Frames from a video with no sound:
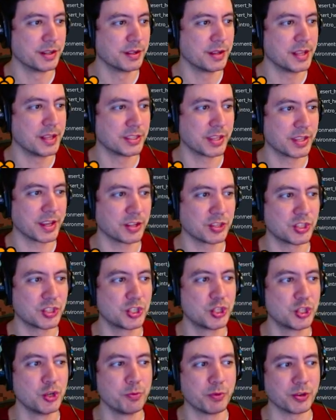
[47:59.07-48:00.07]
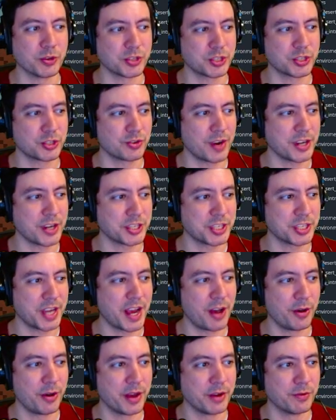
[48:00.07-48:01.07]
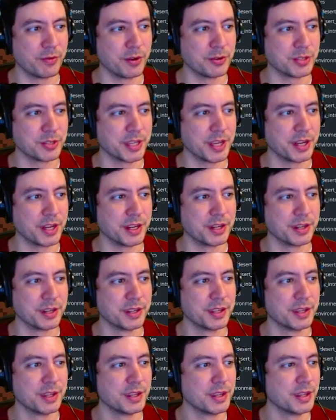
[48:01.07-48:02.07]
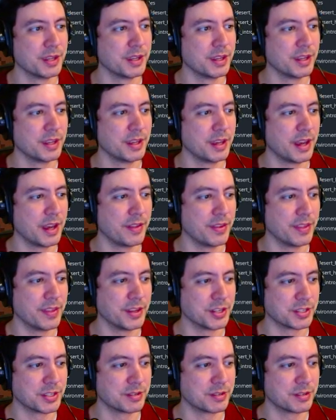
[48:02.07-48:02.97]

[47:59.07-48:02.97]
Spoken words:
It's like super stretched out and rotated. And then they just